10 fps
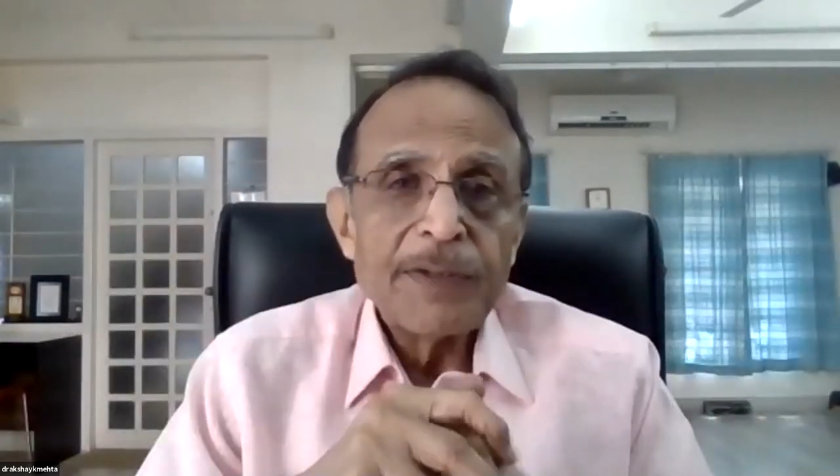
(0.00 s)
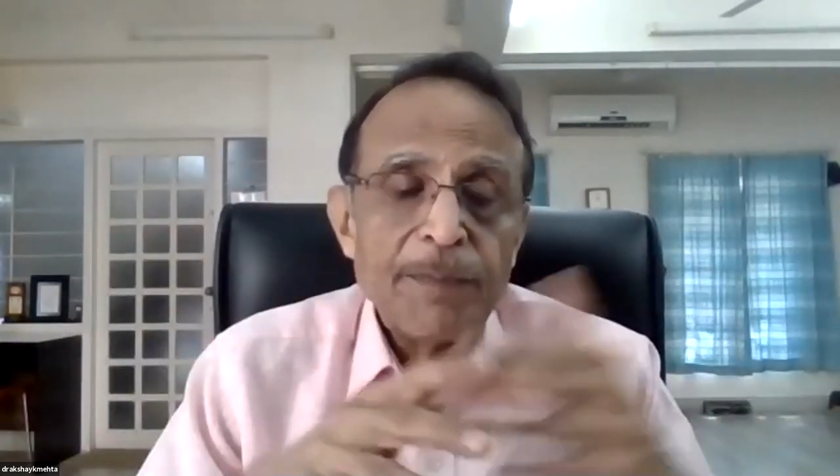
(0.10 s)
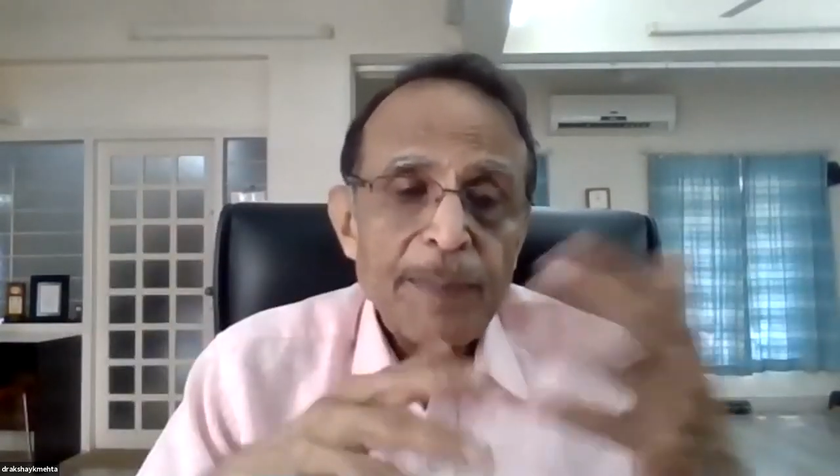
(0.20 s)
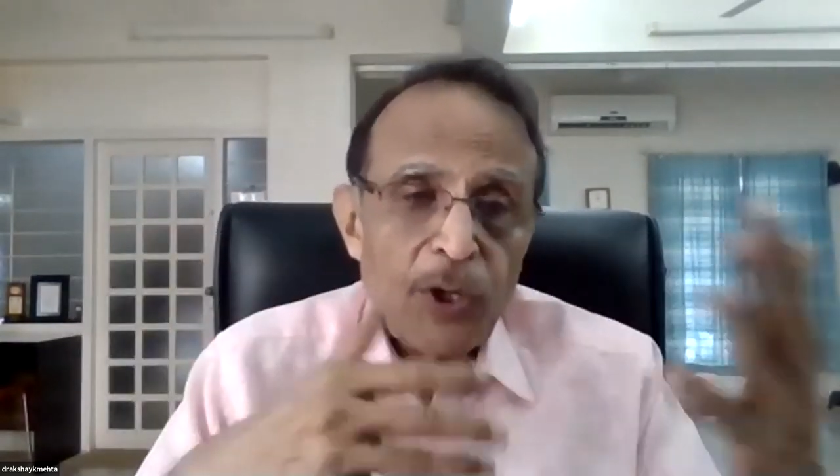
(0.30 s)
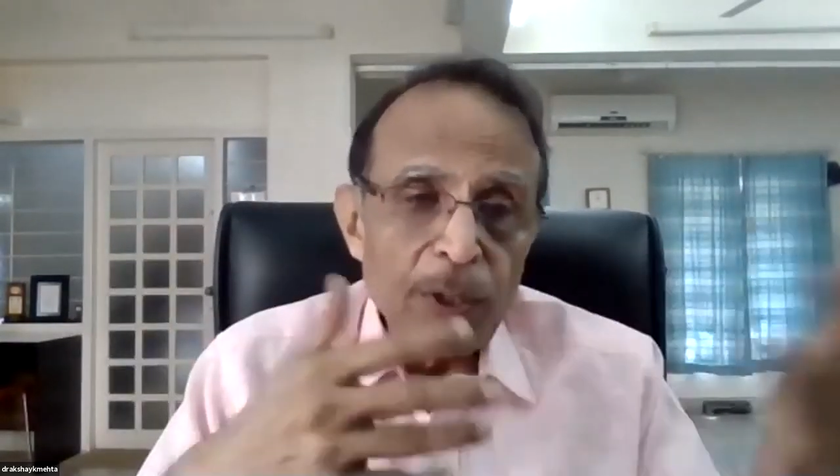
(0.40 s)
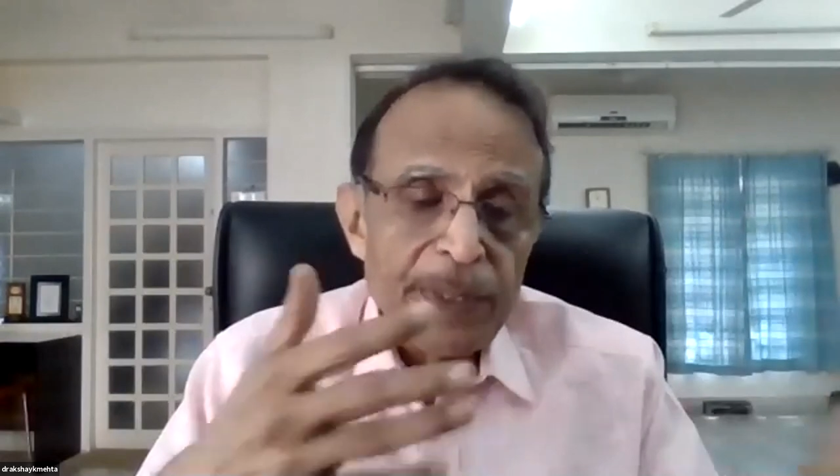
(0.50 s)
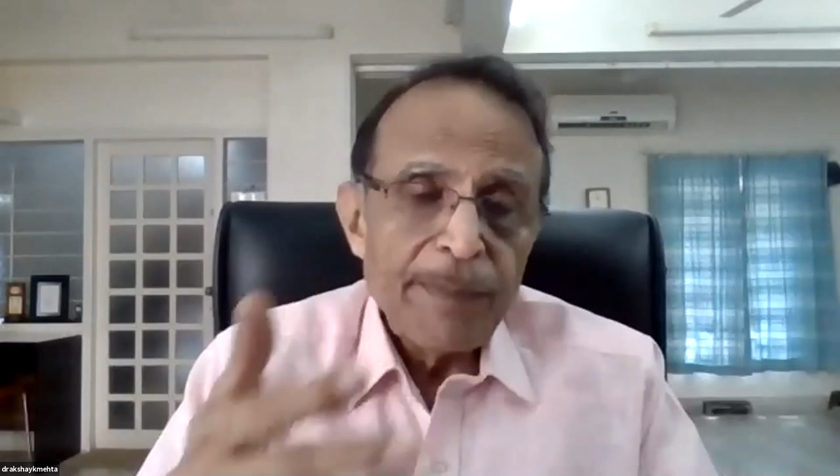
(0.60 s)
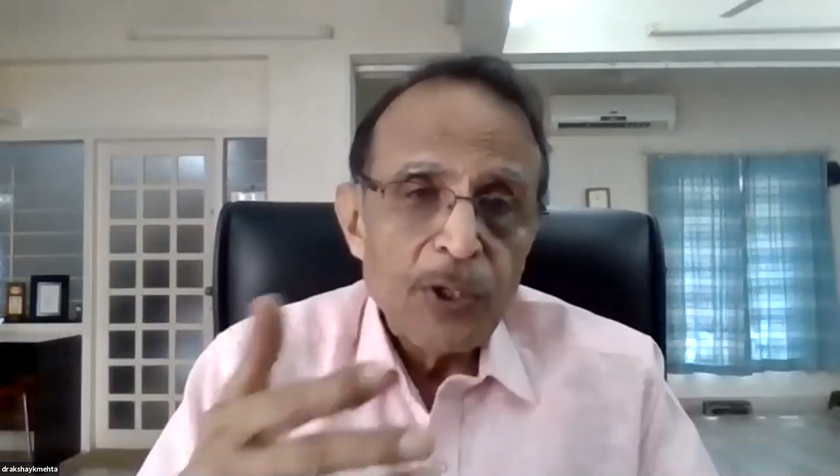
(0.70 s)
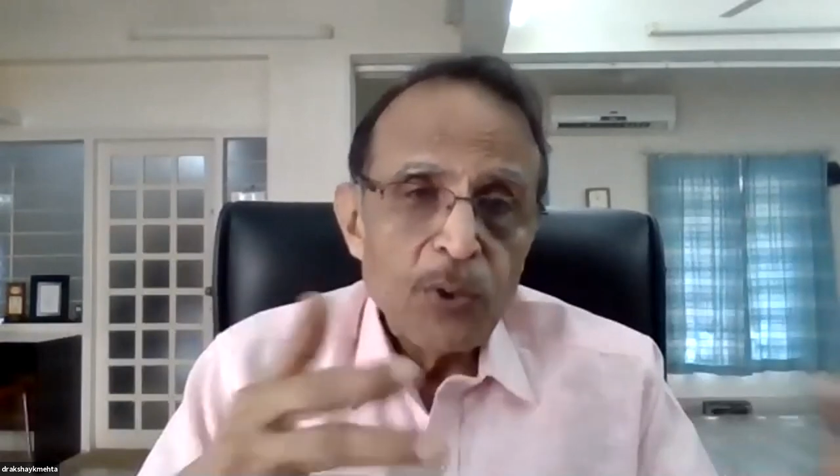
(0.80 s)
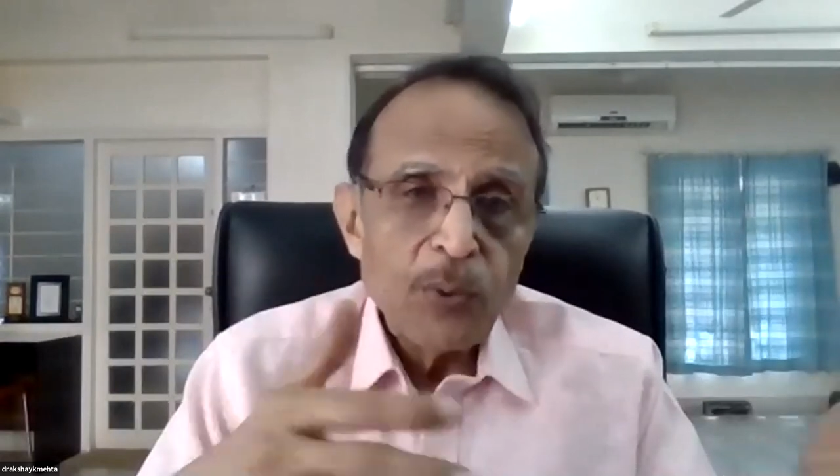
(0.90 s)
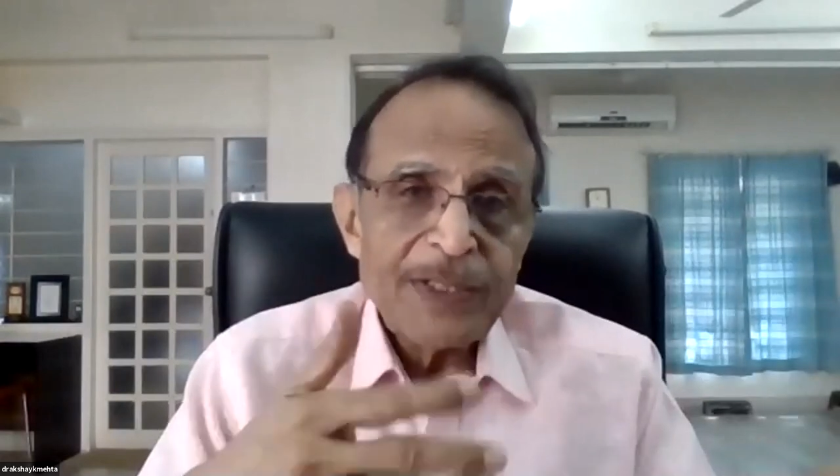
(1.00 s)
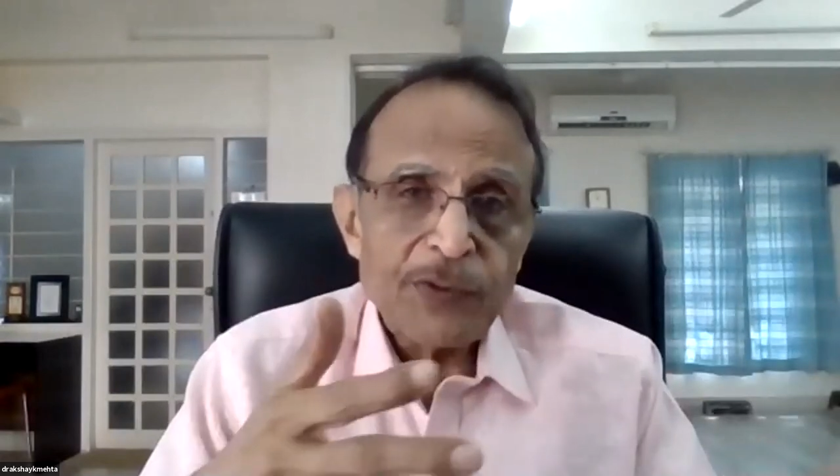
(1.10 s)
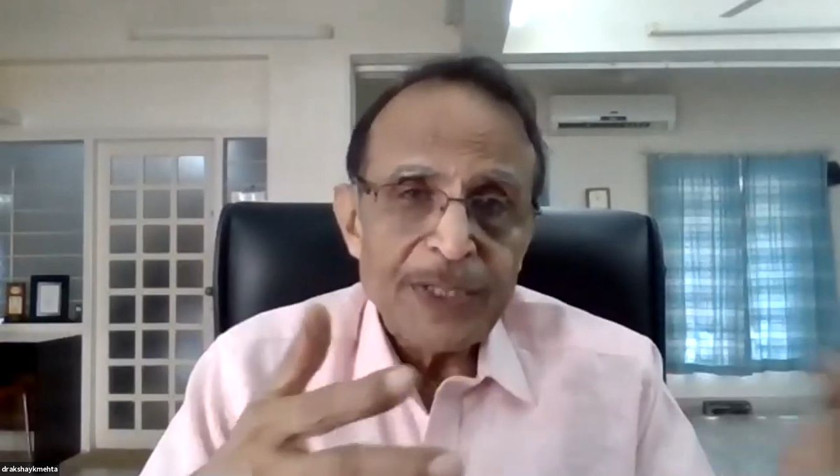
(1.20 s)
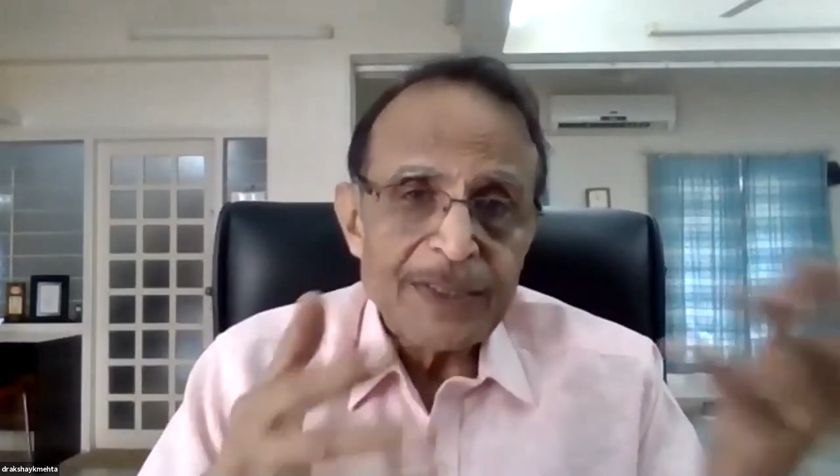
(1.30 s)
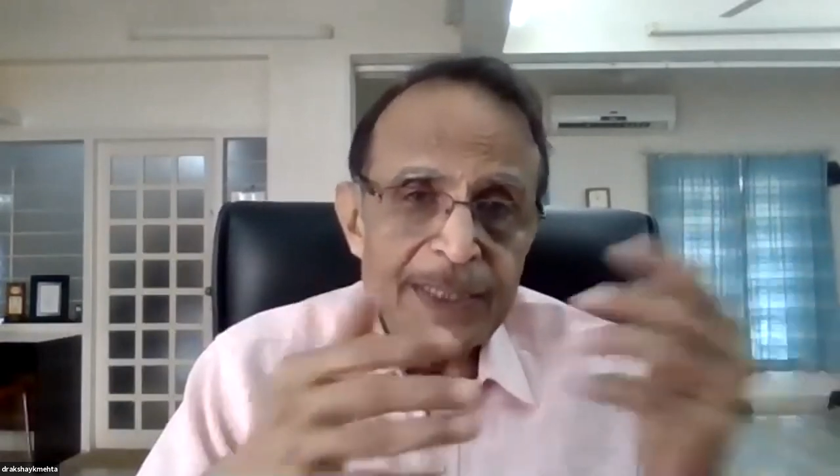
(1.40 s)
He may not be able to do a
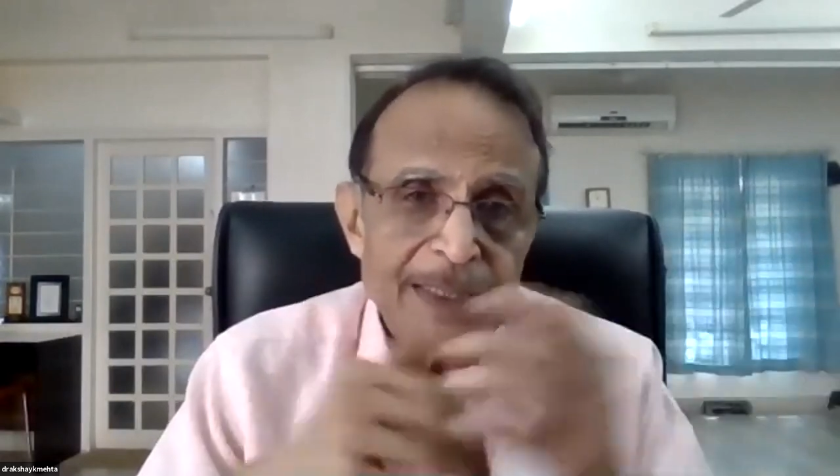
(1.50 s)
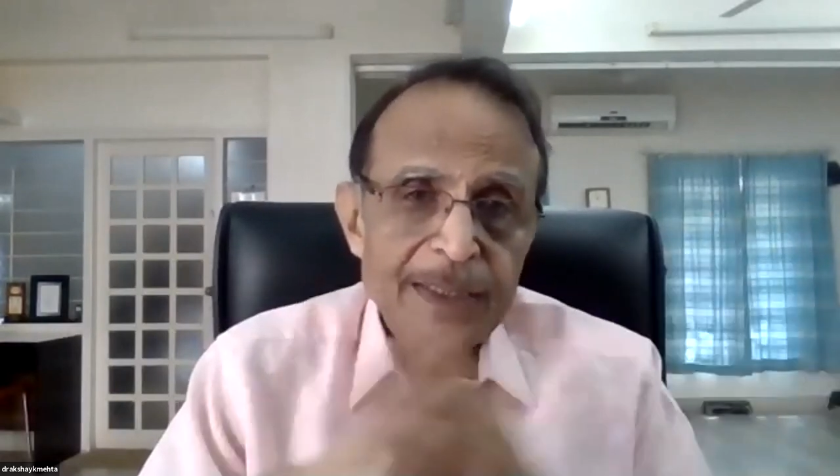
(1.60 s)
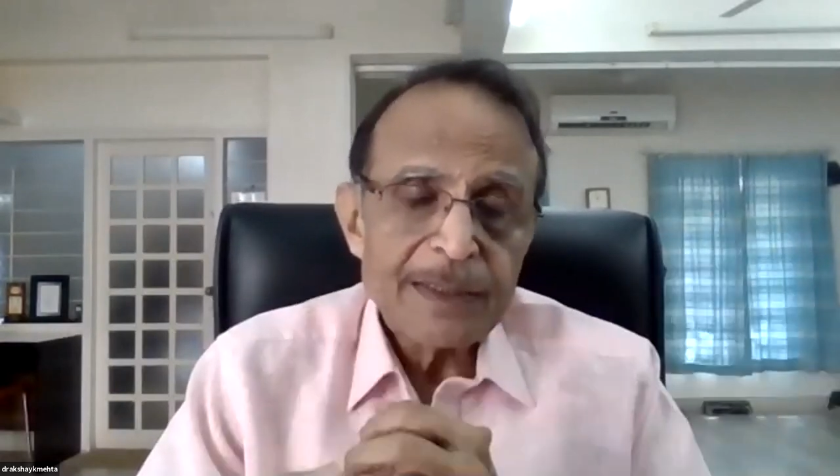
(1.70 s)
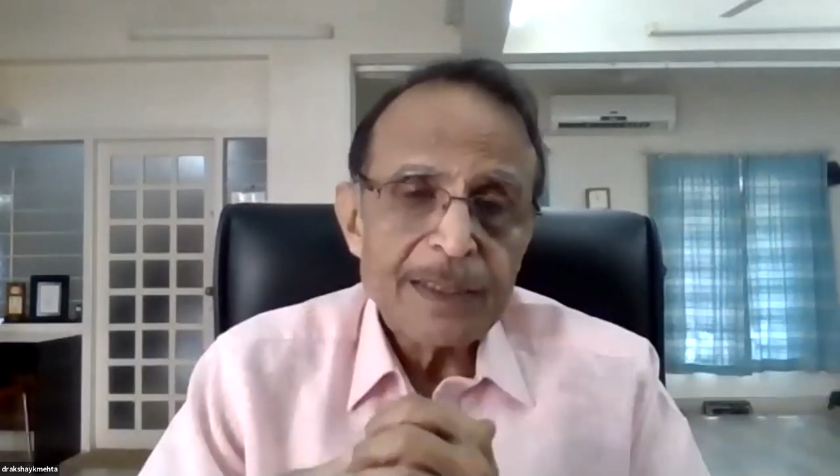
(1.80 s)
stress test.